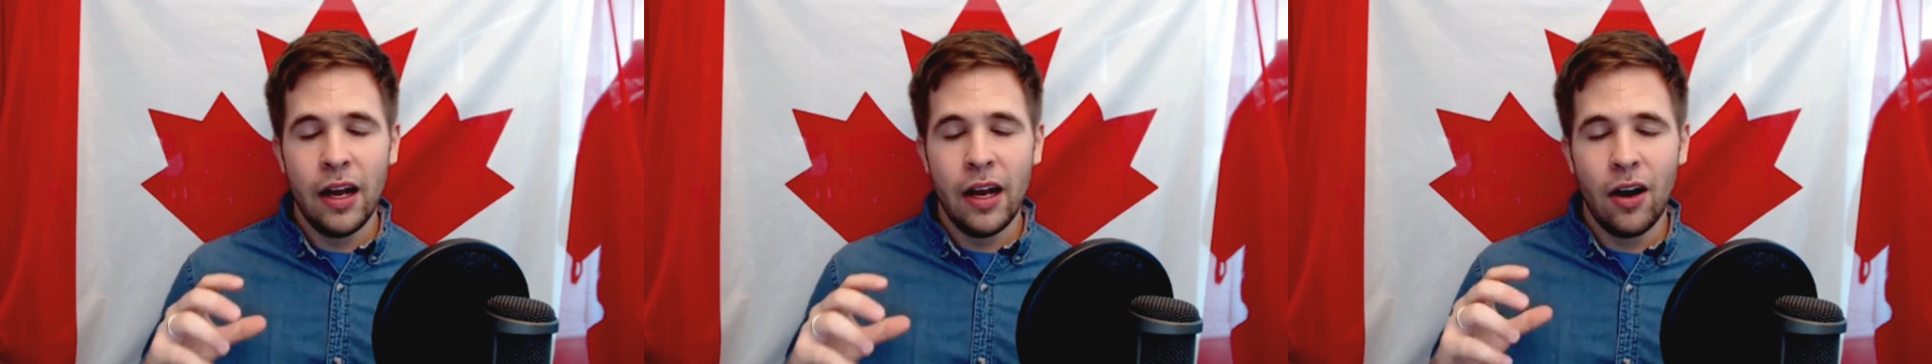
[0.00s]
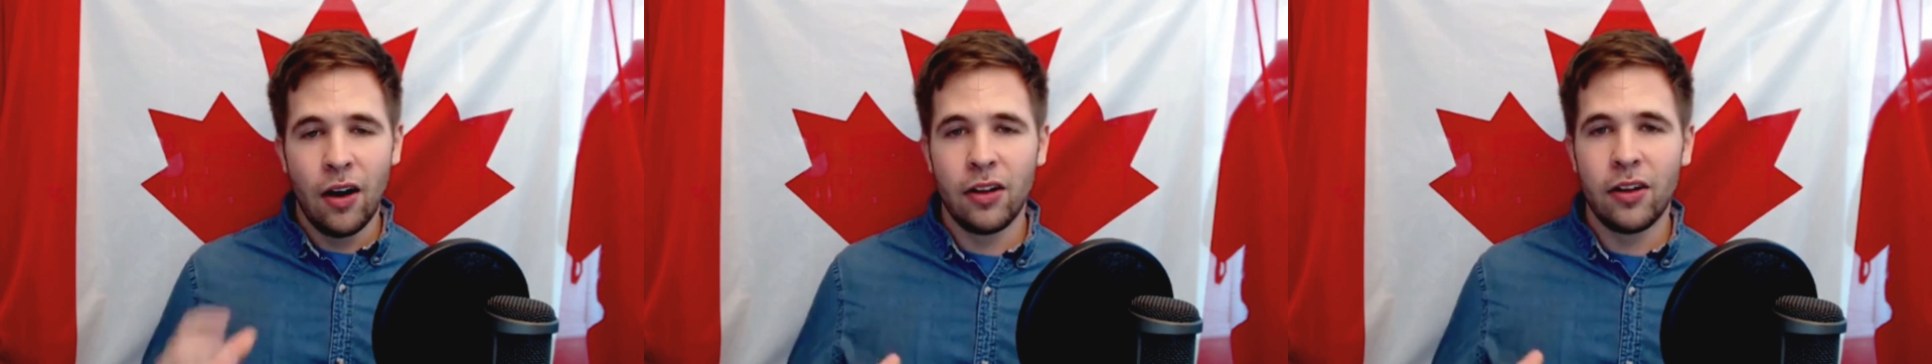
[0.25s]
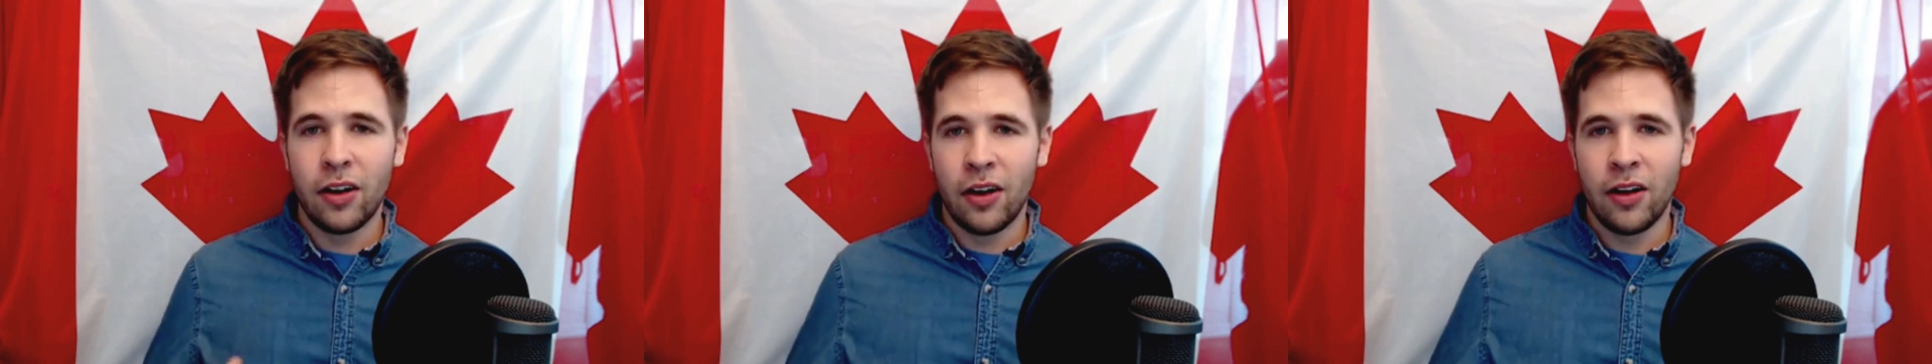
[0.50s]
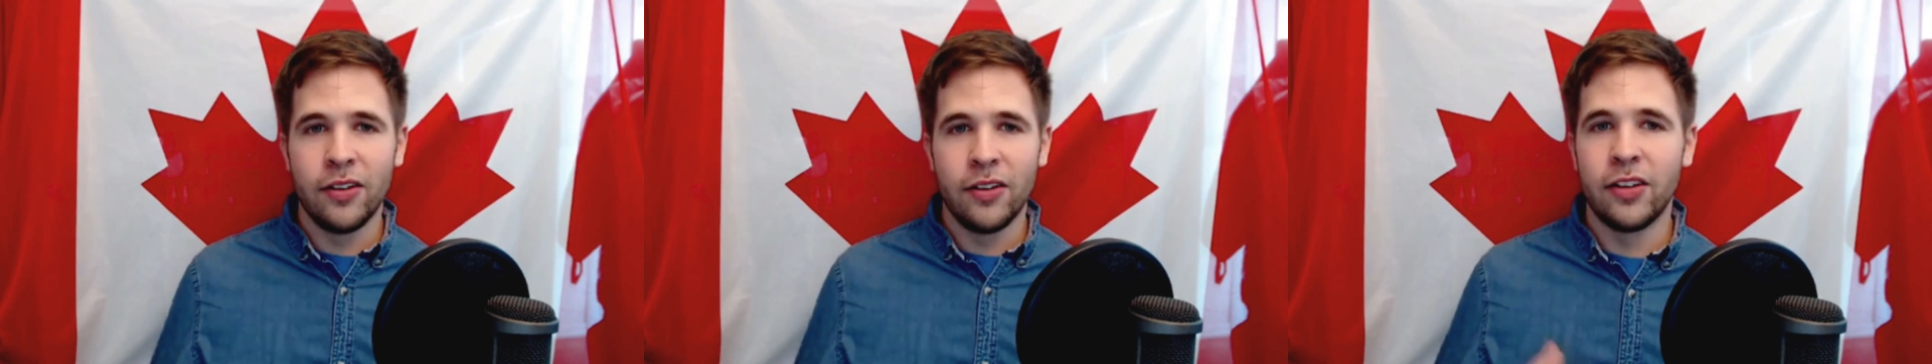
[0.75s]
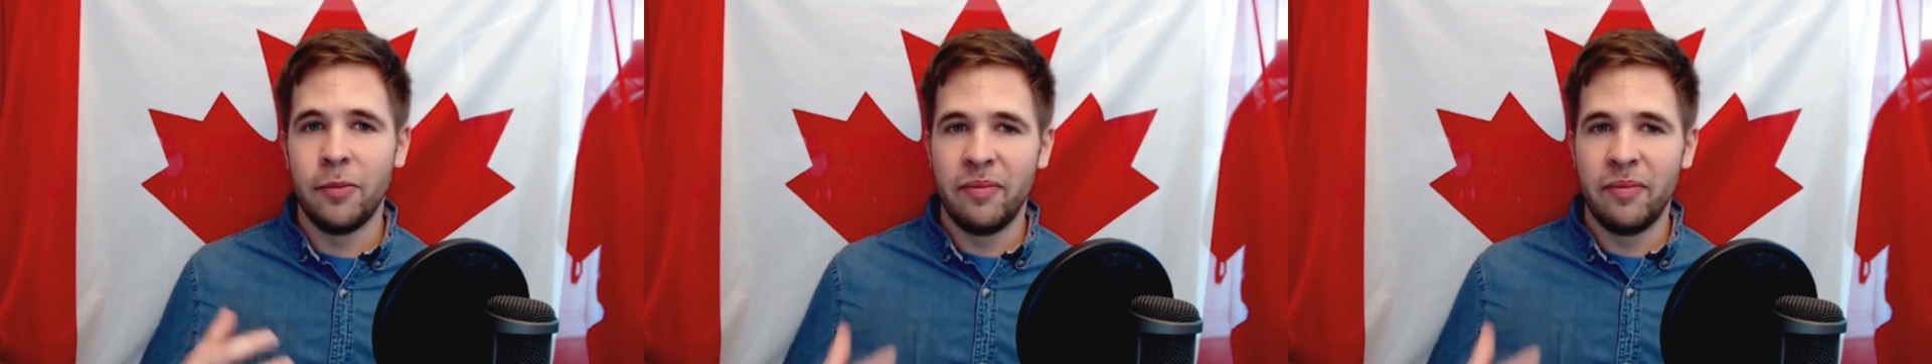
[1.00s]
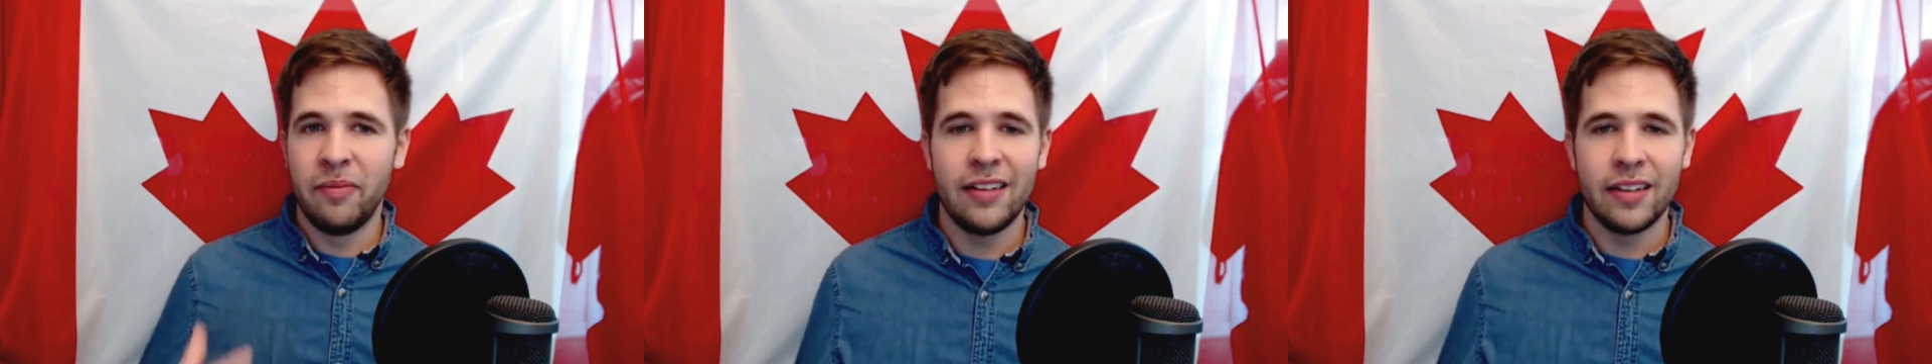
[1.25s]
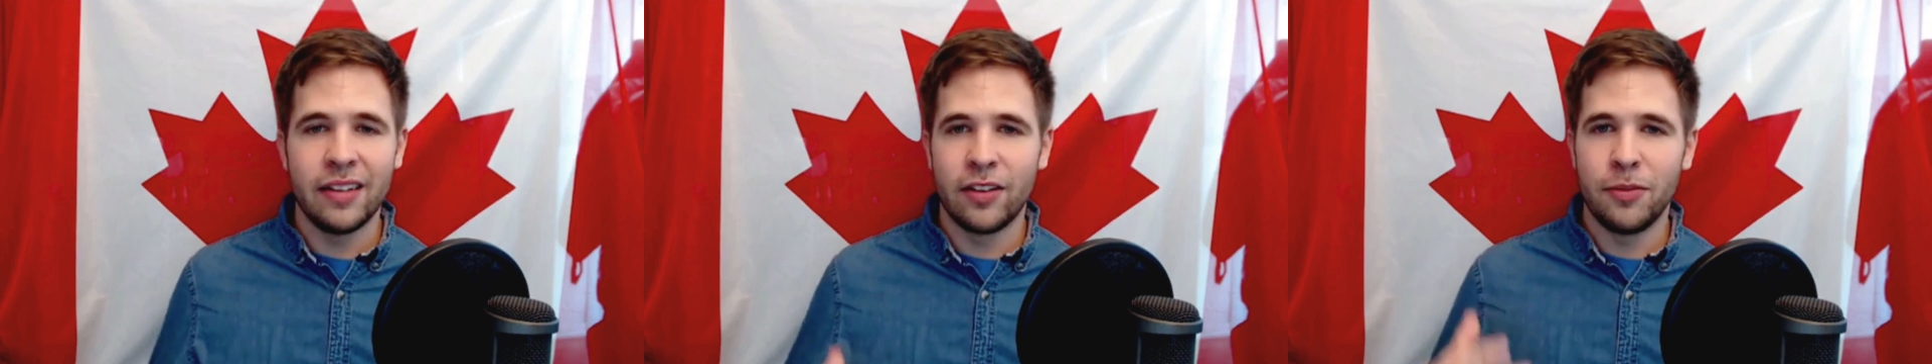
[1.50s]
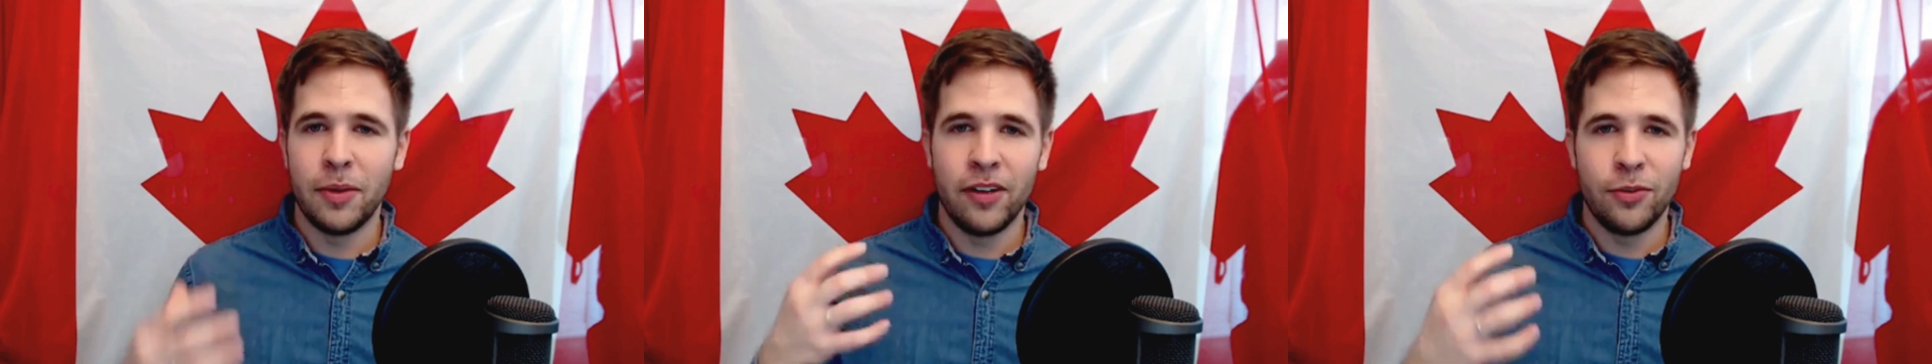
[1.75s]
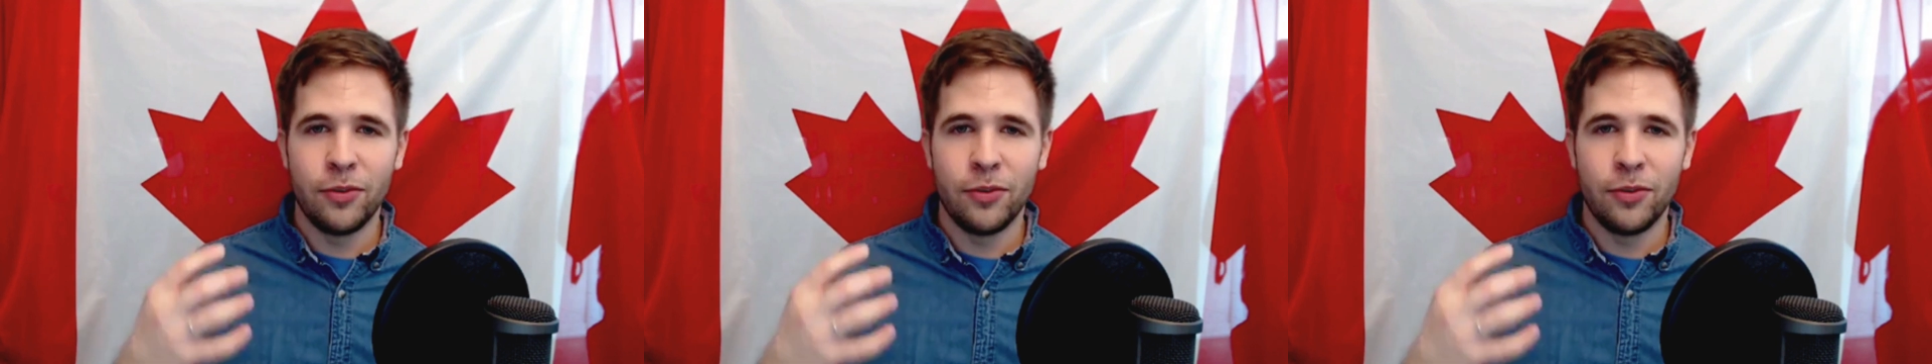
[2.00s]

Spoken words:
All in all, it was an amazing experience.